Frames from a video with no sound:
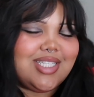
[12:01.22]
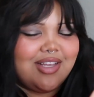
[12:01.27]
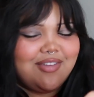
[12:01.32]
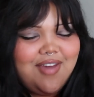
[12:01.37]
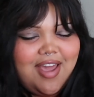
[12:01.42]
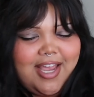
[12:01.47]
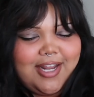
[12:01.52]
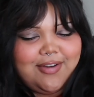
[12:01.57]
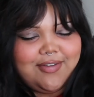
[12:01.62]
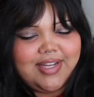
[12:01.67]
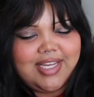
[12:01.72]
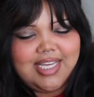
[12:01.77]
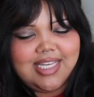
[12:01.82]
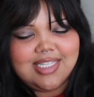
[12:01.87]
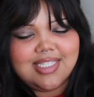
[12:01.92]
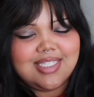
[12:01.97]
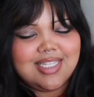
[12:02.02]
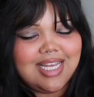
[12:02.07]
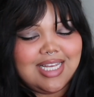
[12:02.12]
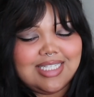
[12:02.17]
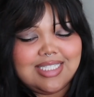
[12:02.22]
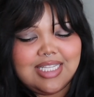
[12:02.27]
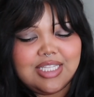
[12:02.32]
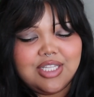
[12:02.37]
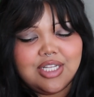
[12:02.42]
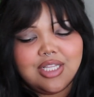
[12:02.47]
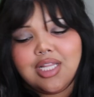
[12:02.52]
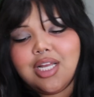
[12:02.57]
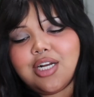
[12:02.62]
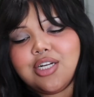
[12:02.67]
of Henry he says
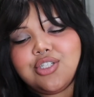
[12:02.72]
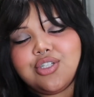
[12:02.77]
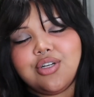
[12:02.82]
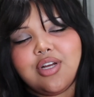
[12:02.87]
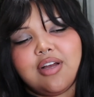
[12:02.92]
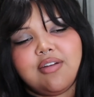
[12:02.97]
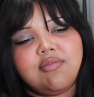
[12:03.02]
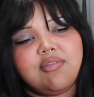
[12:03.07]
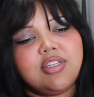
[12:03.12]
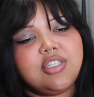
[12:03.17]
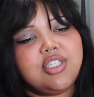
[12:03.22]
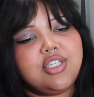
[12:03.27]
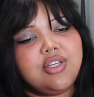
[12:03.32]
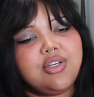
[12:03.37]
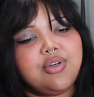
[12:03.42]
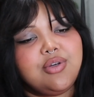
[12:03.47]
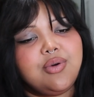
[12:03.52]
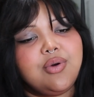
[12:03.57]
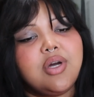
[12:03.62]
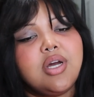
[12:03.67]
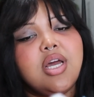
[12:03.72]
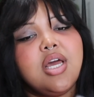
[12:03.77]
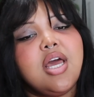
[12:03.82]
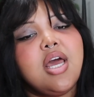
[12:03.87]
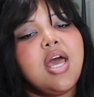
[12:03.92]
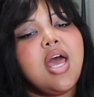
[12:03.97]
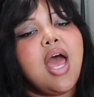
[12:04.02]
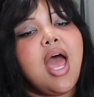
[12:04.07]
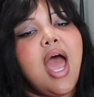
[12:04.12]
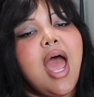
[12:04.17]
the larger of the two,
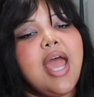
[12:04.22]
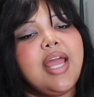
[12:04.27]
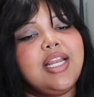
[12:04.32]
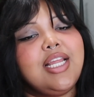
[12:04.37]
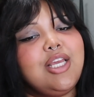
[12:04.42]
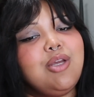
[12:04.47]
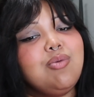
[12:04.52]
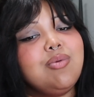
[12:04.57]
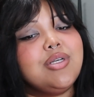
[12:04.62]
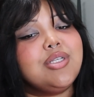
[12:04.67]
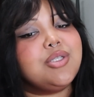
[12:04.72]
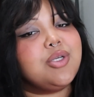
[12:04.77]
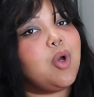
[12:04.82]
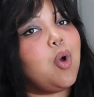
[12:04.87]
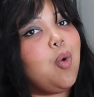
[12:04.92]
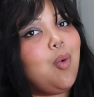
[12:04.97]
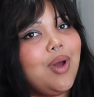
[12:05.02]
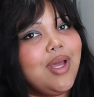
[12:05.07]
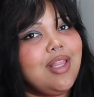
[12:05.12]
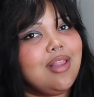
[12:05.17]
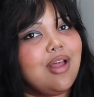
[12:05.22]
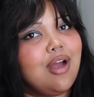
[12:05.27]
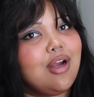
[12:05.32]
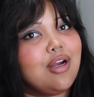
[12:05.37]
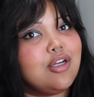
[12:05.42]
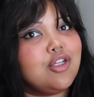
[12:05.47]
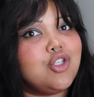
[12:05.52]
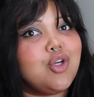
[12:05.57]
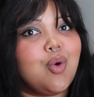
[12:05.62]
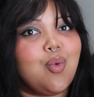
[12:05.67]
and he was quite
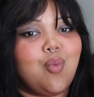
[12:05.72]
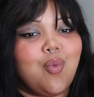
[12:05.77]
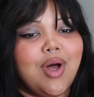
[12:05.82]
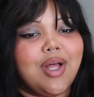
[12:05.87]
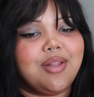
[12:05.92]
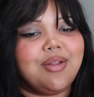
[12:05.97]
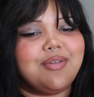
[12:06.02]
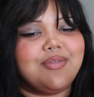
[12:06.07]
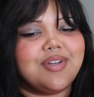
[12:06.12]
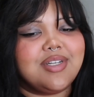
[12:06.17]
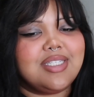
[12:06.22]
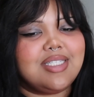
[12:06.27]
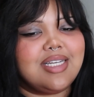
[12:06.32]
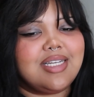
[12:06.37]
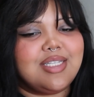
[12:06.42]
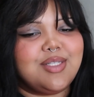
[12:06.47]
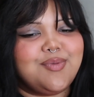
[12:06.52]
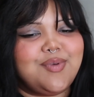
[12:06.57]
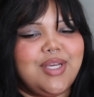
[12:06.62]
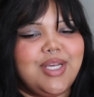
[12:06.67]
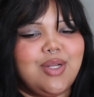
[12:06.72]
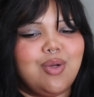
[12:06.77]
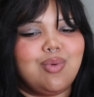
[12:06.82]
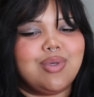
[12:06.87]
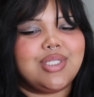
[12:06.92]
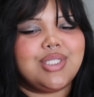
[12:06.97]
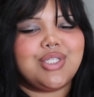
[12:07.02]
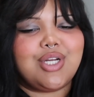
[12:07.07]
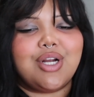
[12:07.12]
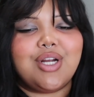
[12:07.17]
large, well over 6 feet,
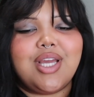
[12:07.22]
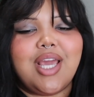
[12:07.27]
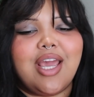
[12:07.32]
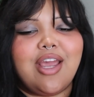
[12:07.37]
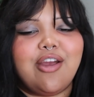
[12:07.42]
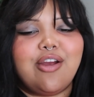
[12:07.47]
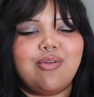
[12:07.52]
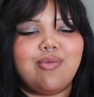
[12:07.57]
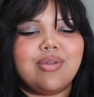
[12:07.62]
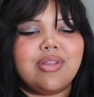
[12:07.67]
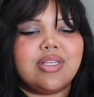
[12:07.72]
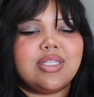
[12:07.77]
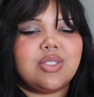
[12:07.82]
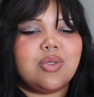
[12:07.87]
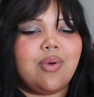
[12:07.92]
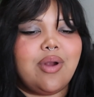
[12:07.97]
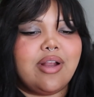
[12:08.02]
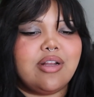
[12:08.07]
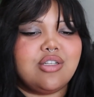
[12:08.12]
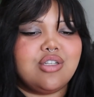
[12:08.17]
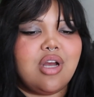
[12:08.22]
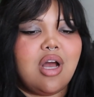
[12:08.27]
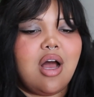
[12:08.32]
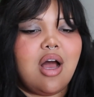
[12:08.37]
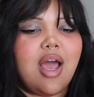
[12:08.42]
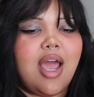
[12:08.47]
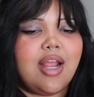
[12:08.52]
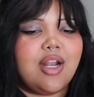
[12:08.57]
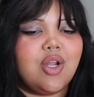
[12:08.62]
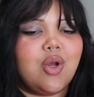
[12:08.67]
was dark-haired with a square
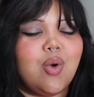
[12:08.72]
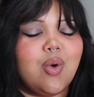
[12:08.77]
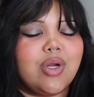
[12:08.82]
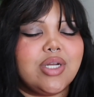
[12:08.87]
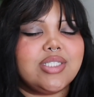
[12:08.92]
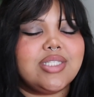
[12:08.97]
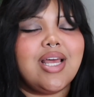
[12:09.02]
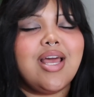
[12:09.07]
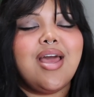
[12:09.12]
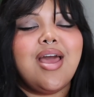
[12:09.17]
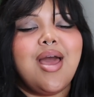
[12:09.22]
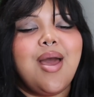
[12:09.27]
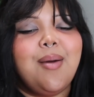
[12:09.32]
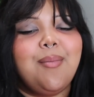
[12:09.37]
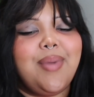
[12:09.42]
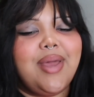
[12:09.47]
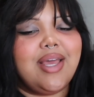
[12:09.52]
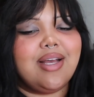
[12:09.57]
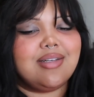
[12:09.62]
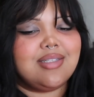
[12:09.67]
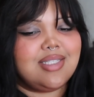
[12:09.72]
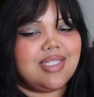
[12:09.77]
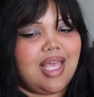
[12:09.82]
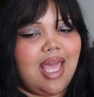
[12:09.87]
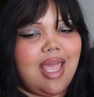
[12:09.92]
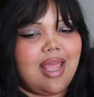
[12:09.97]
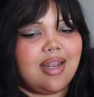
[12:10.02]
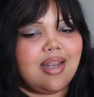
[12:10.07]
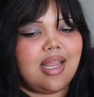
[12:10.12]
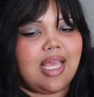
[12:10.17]
jaw and coarse pale
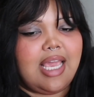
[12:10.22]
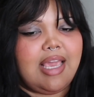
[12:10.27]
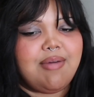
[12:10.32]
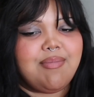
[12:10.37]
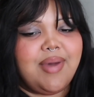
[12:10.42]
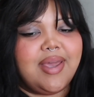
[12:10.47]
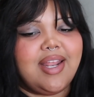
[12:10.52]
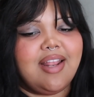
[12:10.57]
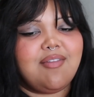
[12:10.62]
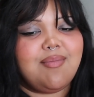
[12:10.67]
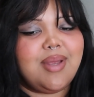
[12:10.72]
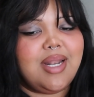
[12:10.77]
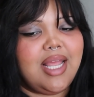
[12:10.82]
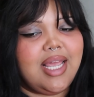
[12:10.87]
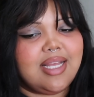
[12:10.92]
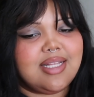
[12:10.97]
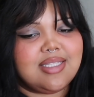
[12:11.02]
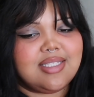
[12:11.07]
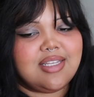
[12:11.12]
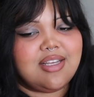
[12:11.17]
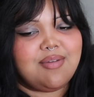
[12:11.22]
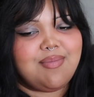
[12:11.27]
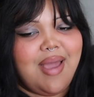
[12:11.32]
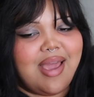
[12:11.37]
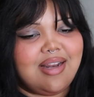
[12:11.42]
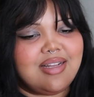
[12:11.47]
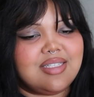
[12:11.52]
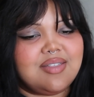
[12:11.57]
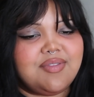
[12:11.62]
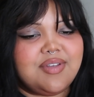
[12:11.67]
skin. He might have been handsome
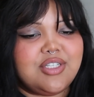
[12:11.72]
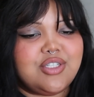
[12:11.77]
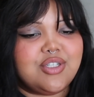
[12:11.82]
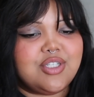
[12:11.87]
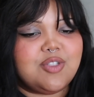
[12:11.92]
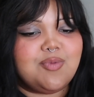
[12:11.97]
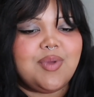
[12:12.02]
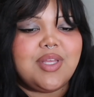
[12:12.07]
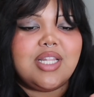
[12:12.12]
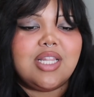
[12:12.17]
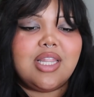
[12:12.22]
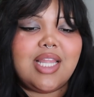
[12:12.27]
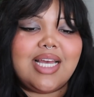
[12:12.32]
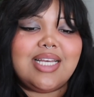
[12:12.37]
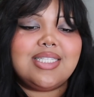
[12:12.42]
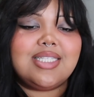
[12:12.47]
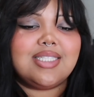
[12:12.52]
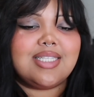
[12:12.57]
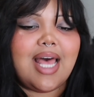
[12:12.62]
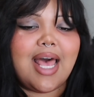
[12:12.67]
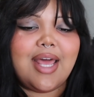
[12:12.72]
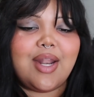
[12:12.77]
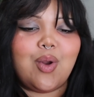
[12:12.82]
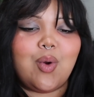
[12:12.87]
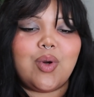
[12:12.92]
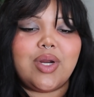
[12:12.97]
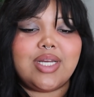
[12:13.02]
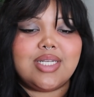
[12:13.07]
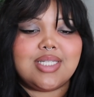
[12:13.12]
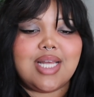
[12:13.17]
had his features been less set
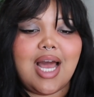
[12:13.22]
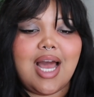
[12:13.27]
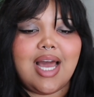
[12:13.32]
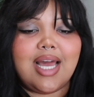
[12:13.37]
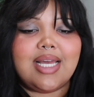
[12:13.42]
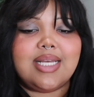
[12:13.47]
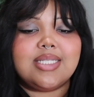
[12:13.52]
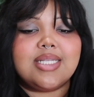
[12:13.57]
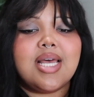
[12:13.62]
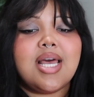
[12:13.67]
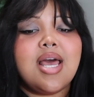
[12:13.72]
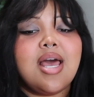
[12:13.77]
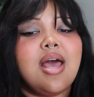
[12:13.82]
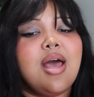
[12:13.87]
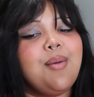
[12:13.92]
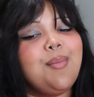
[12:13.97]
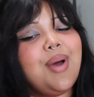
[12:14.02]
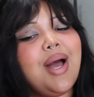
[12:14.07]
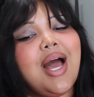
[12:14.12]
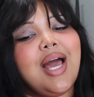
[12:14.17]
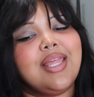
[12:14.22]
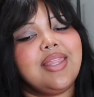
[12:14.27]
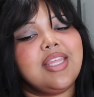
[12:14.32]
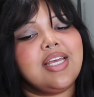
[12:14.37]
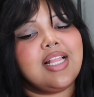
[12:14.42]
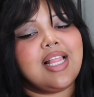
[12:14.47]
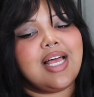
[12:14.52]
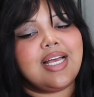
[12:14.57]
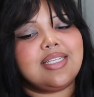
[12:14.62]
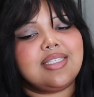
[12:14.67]
or his eyes behind the
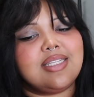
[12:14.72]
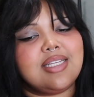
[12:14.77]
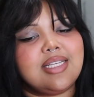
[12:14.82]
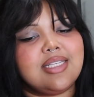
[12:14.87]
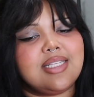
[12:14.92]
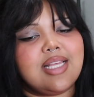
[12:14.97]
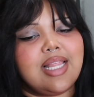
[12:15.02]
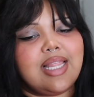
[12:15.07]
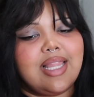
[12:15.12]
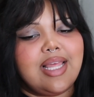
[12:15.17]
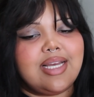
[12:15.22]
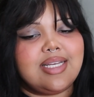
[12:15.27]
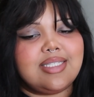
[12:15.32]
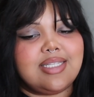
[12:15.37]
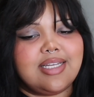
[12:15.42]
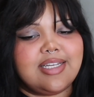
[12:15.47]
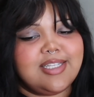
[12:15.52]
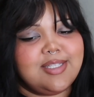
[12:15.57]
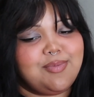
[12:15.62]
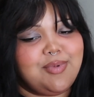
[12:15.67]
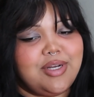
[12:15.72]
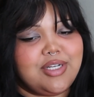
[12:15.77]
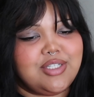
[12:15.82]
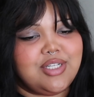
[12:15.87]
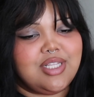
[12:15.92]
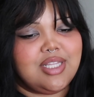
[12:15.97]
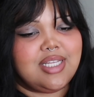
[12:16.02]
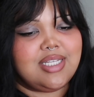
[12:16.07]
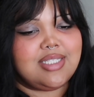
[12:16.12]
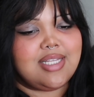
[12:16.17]
glasses less
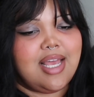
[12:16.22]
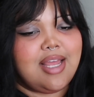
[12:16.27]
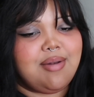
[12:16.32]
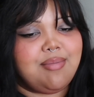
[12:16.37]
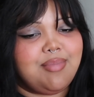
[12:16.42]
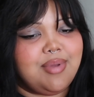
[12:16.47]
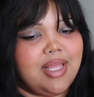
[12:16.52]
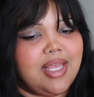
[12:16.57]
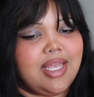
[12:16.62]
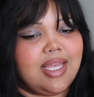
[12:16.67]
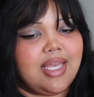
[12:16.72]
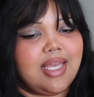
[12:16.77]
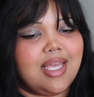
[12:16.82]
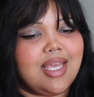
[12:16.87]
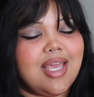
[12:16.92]
expressionless and blank.